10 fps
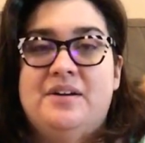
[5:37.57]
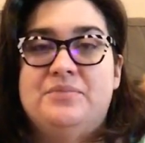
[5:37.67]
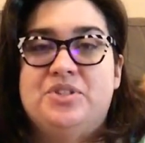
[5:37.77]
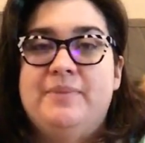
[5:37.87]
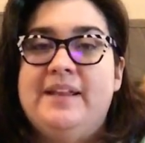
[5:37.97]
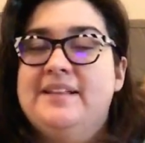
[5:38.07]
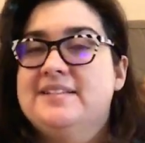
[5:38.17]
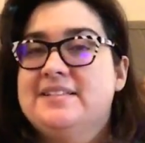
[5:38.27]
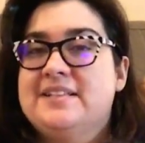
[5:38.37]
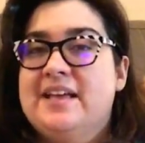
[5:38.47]
She made it
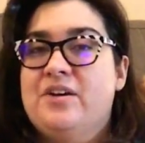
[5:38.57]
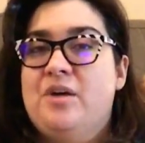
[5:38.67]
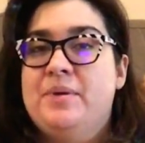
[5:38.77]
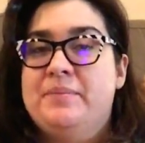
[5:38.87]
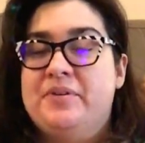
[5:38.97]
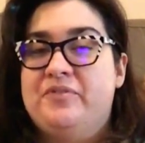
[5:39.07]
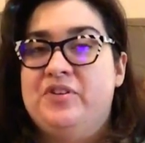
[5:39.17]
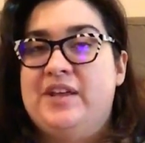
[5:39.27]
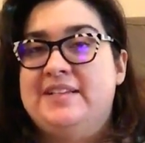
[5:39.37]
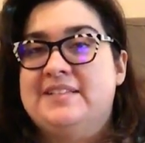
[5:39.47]
as a sly comment, but a
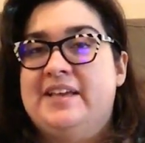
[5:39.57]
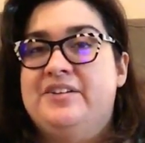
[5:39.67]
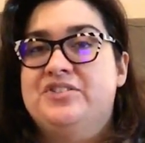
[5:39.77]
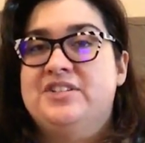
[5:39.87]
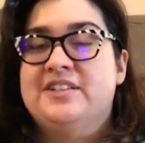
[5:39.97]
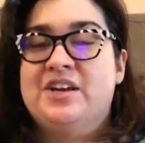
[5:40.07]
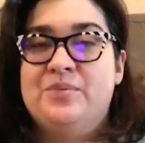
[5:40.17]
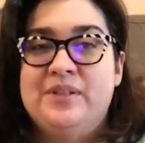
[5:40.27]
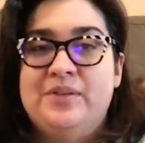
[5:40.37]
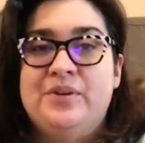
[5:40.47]
few days later, she's like, I
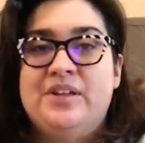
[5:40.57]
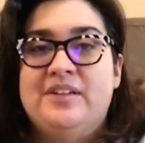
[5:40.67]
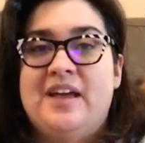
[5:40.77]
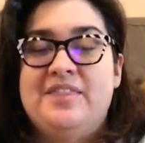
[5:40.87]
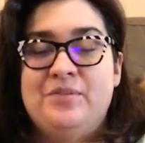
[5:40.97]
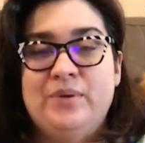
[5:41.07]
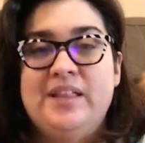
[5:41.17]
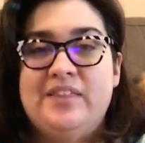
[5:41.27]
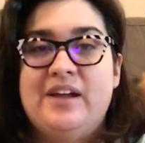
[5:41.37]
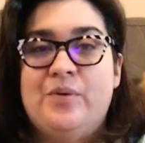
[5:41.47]

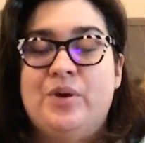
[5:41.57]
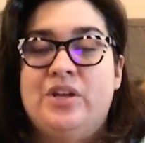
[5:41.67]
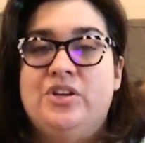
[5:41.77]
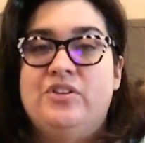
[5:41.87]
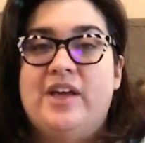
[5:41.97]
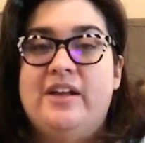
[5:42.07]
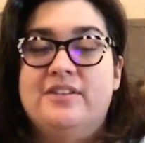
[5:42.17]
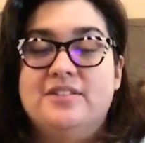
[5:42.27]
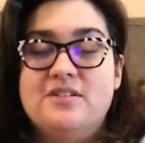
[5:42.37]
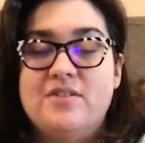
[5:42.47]
really think I want you to do that. And I
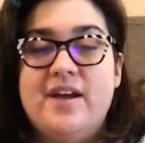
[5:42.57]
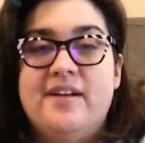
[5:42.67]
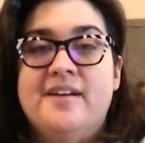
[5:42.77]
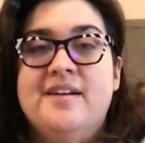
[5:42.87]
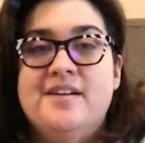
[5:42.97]
was like, okay.